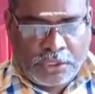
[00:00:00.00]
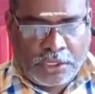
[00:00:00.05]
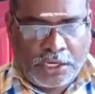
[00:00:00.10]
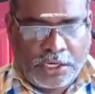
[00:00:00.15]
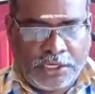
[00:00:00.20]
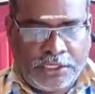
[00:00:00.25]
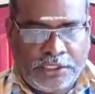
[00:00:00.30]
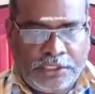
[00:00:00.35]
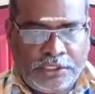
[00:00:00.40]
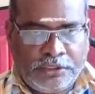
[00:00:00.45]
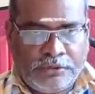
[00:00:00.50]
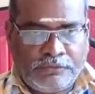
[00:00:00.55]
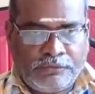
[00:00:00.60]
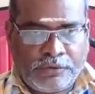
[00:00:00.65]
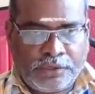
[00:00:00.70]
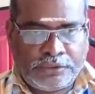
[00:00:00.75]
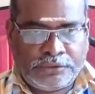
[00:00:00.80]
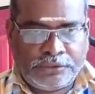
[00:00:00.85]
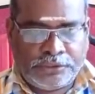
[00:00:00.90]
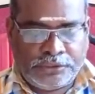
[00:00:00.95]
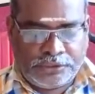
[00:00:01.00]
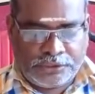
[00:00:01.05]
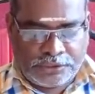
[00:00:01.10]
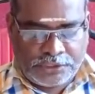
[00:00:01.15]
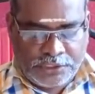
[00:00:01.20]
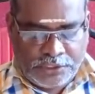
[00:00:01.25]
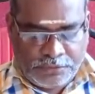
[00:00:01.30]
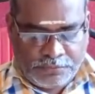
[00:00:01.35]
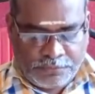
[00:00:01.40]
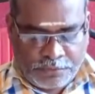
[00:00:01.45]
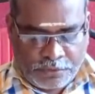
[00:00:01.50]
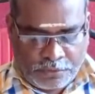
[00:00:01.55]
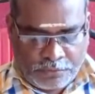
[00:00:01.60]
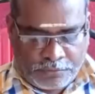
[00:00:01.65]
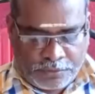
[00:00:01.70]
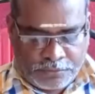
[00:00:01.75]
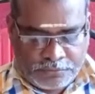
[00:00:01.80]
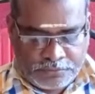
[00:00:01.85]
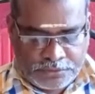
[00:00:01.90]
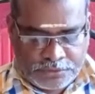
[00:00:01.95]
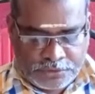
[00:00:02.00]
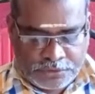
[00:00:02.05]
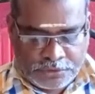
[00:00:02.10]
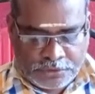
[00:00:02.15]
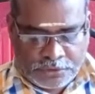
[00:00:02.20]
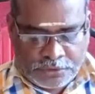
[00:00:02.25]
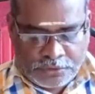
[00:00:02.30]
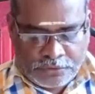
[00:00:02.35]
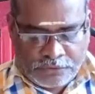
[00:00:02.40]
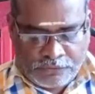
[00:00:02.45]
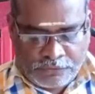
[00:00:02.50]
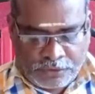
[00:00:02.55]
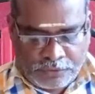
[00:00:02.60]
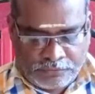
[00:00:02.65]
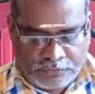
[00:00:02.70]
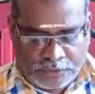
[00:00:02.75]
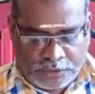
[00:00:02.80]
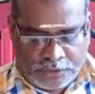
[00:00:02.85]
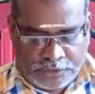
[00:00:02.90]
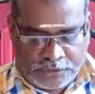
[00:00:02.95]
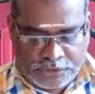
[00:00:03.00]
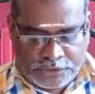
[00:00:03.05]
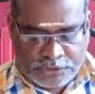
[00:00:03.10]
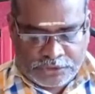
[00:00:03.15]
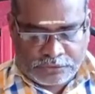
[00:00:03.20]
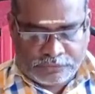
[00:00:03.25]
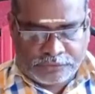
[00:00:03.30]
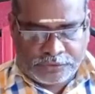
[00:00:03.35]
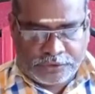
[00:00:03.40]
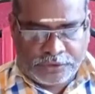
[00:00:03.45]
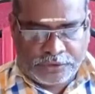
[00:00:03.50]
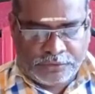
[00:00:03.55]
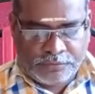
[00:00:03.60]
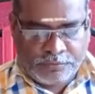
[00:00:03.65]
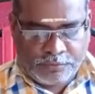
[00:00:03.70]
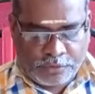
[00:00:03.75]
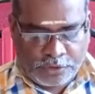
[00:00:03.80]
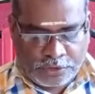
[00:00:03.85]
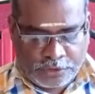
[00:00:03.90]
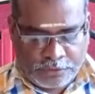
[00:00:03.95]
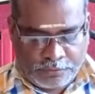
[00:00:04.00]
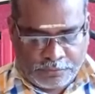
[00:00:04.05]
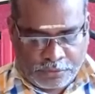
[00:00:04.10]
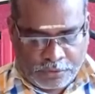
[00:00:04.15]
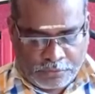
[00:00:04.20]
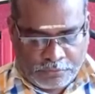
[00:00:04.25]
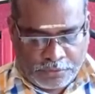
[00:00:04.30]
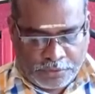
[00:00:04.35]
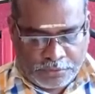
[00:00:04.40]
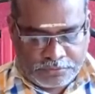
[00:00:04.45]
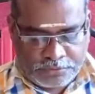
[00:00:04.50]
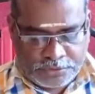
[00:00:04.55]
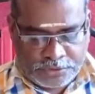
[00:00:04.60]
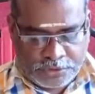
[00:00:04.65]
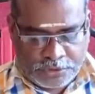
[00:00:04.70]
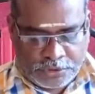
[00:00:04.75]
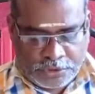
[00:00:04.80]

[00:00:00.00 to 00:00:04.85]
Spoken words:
Identify the key problems from the list of the important problems.